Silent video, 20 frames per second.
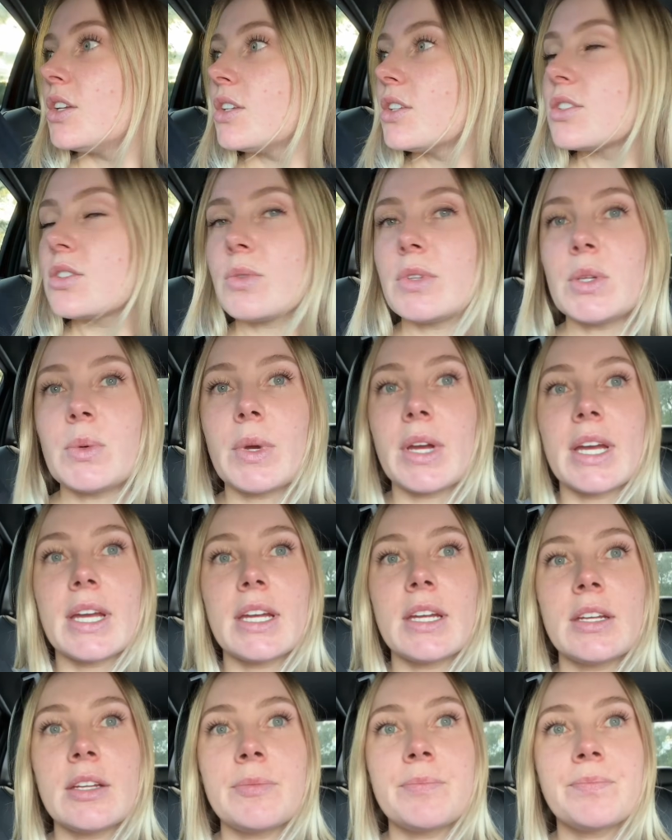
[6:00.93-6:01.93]
So
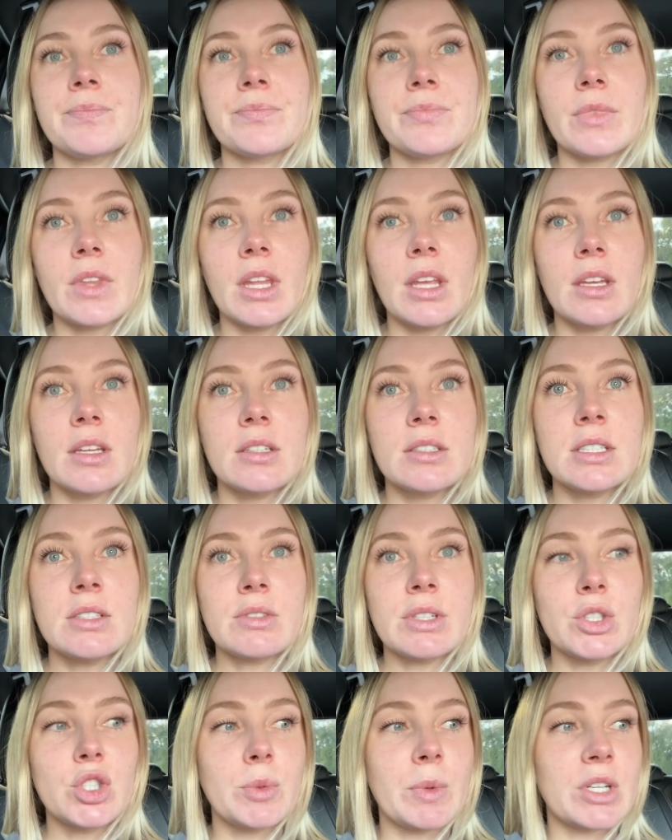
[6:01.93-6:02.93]
anyway, didn't
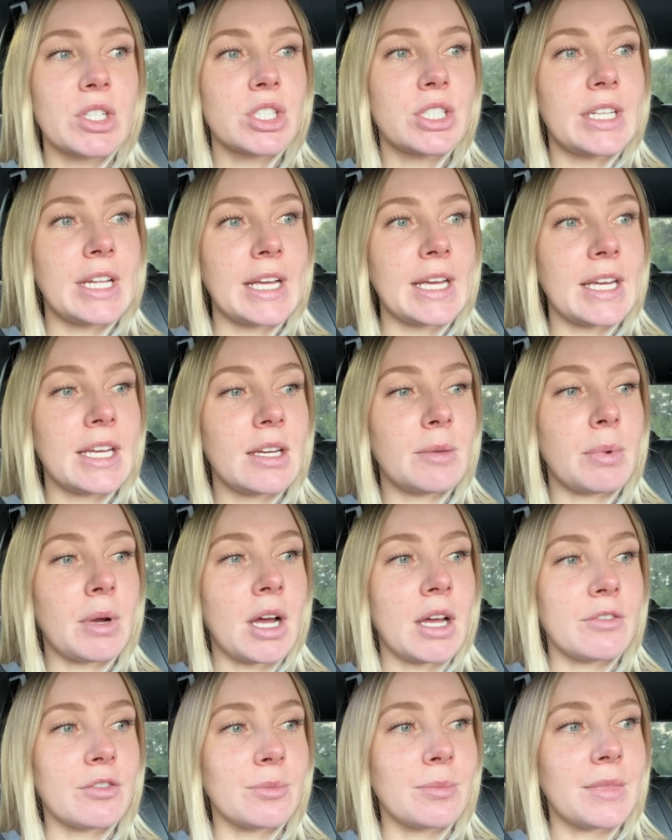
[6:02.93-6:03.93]
really do much today
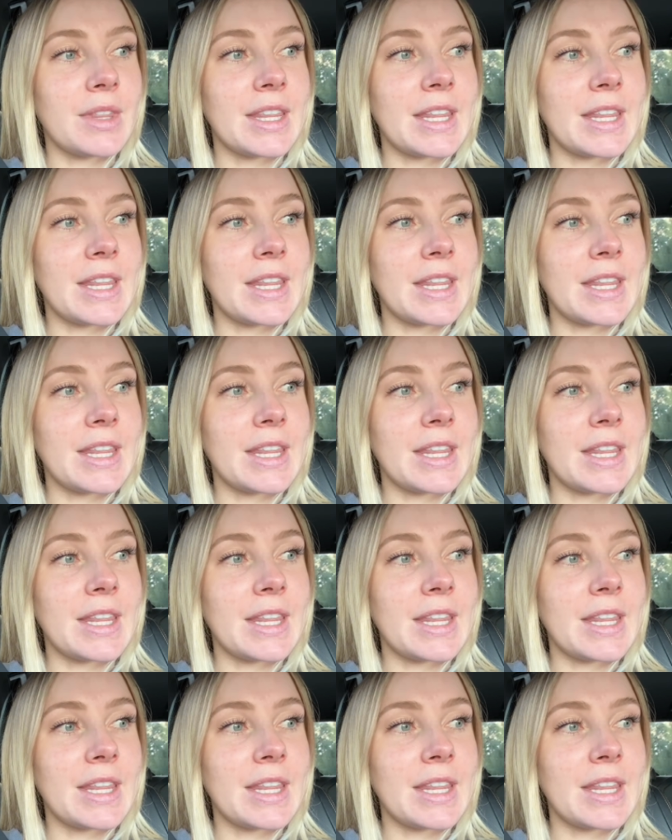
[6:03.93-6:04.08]
apart from